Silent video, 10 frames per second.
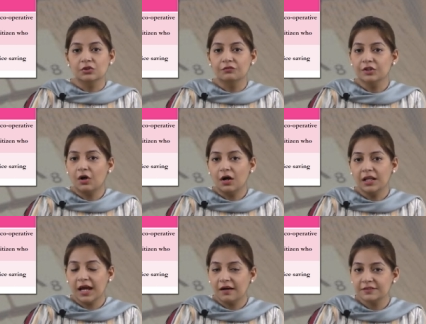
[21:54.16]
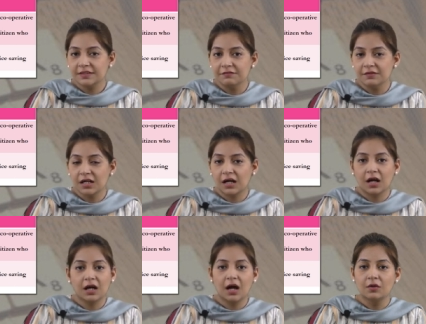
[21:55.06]
So we all have saving
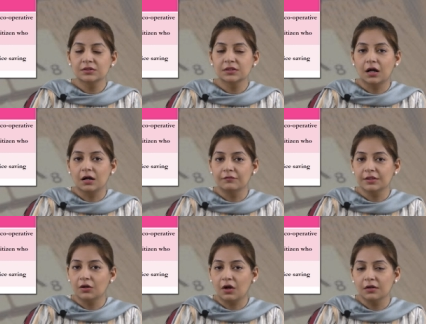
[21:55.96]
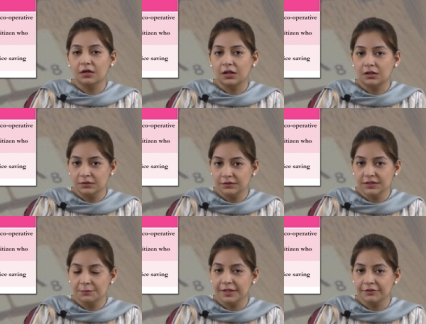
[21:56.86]
accounts, uh, we all uh, earn
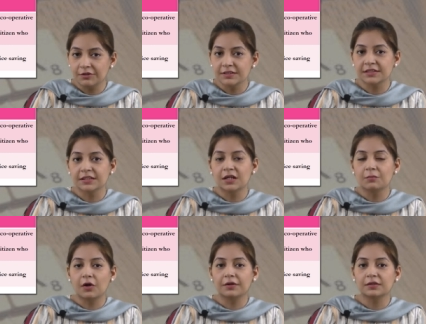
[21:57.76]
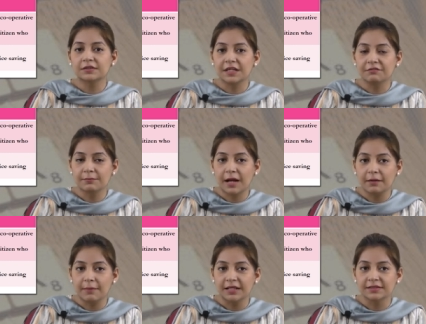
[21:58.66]
some interest income on our saving
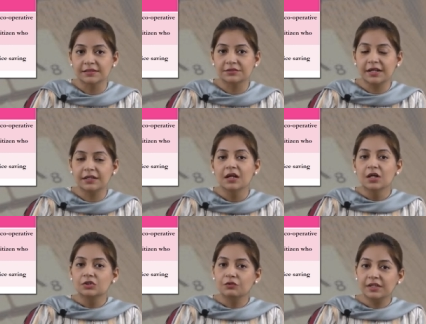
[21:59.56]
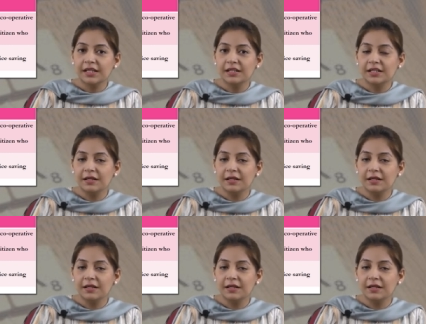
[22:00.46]
bank balances, right? So we can